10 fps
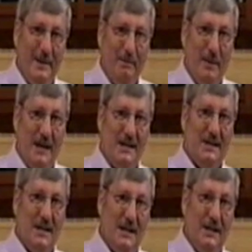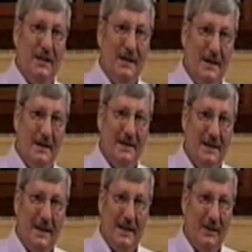My son
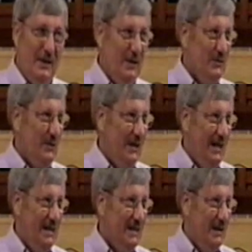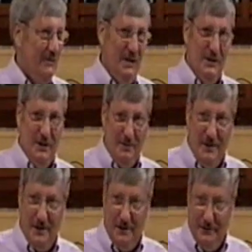led the Israelites out of Egypt, you know.